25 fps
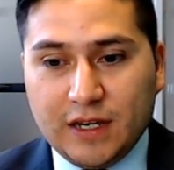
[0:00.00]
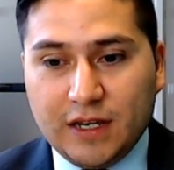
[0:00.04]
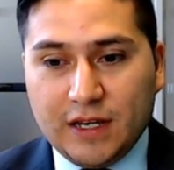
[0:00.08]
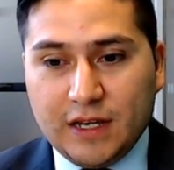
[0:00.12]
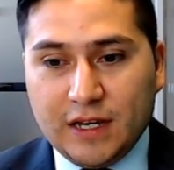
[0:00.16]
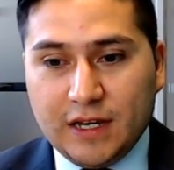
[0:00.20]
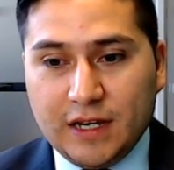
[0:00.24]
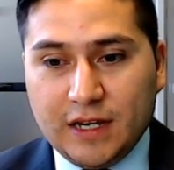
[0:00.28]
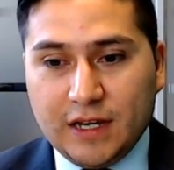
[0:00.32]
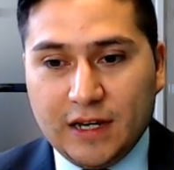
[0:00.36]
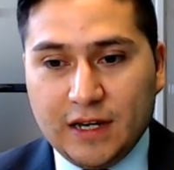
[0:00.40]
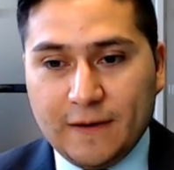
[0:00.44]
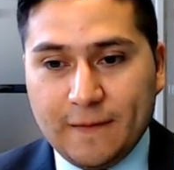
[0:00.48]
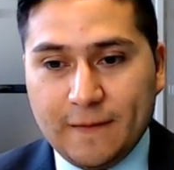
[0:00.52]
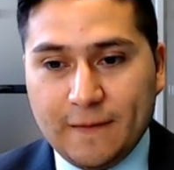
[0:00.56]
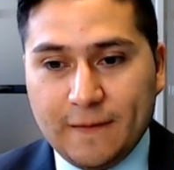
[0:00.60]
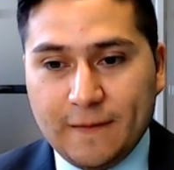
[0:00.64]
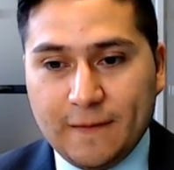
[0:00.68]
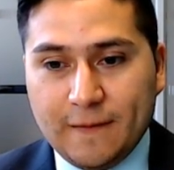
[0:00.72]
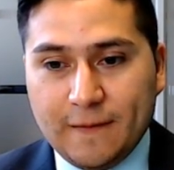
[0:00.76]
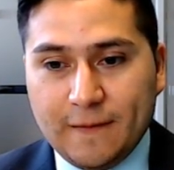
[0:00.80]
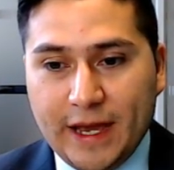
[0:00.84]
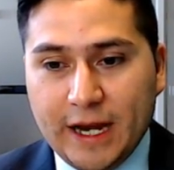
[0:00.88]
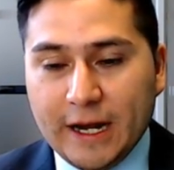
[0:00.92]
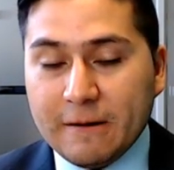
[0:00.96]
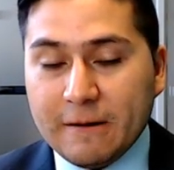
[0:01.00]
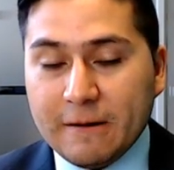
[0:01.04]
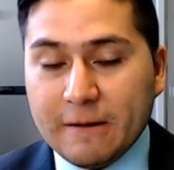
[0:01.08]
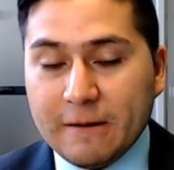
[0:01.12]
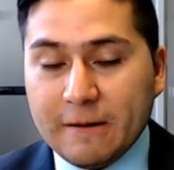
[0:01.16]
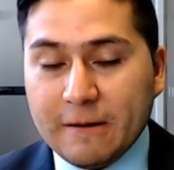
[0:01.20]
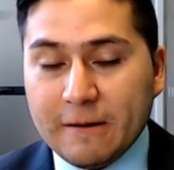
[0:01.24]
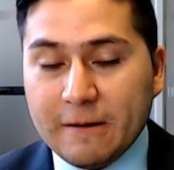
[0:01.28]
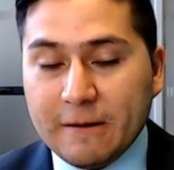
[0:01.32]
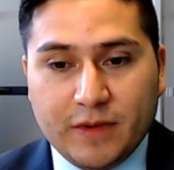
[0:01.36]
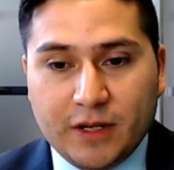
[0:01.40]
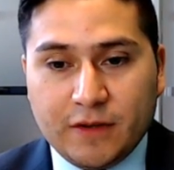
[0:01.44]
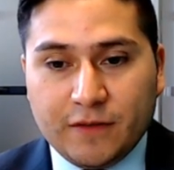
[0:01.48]
And
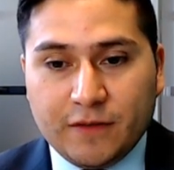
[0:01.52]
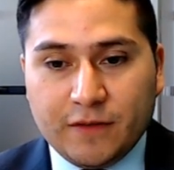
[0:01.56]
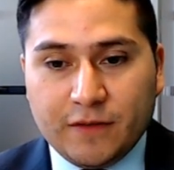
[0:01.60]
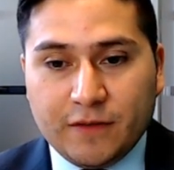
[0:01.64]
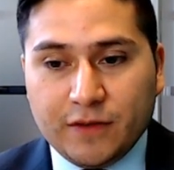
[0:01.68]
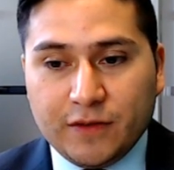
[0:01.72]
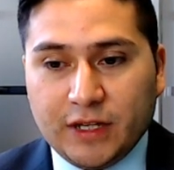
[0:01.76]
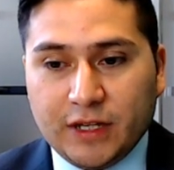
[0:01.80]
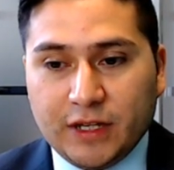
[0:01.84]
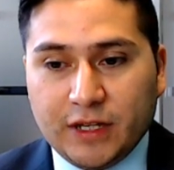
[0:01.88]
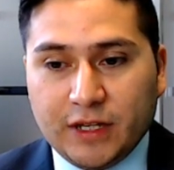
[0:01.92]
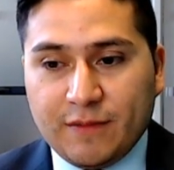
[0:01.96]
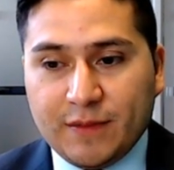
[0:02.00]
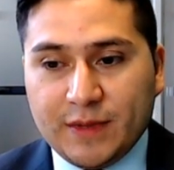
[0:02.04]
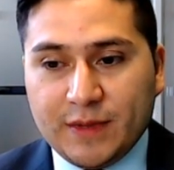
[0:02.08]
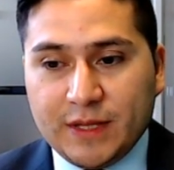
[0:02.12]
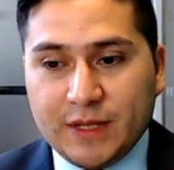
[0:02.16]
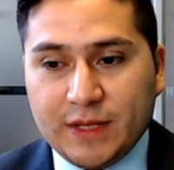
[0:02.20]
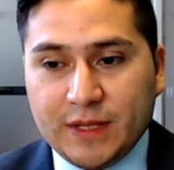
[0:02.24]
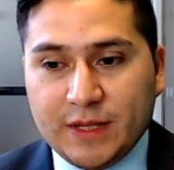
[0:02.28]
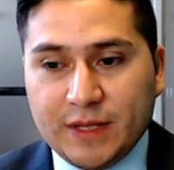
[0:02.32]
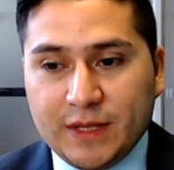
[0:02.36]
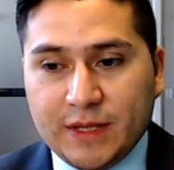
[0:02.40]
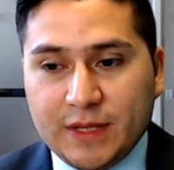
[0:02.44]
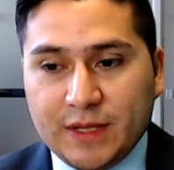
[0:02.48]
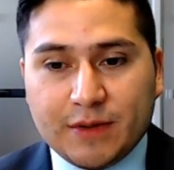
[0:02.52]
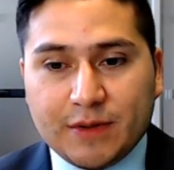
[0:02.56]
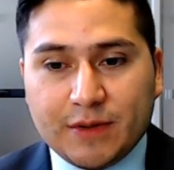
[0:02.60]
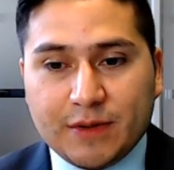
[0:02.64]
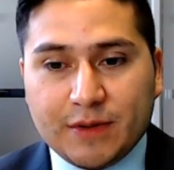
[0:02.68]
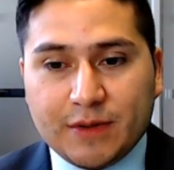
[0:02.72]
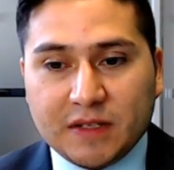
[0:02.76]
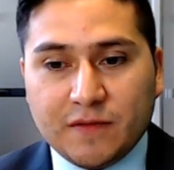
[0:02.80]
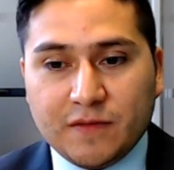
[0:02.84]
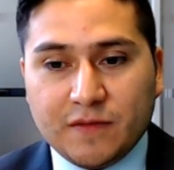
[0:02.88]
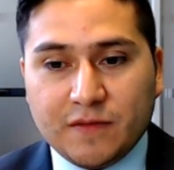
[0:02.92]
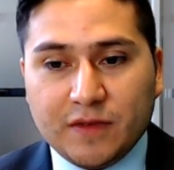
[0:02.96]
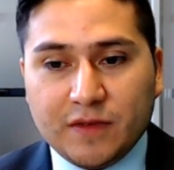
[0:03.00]
if you look at it from a daily
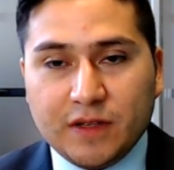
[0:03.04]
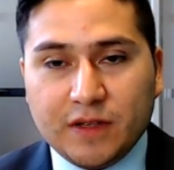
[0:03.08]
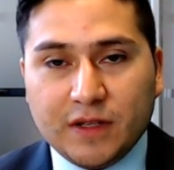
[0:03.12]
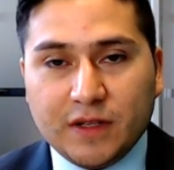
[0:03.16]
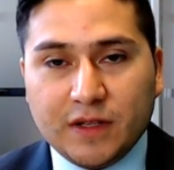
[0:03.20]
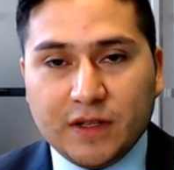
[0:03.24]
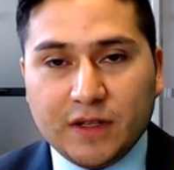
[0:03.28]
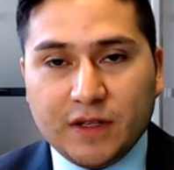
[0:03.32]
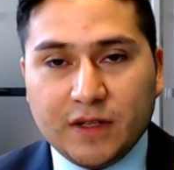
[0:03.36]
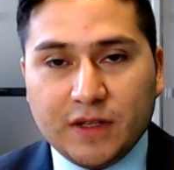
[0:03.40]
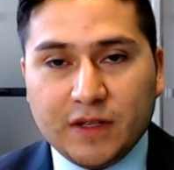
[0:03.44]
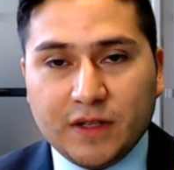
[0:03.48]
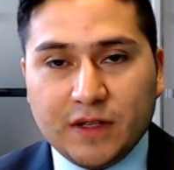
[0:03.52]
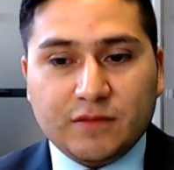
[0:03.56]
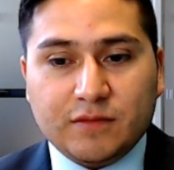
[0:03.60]
perspective, it's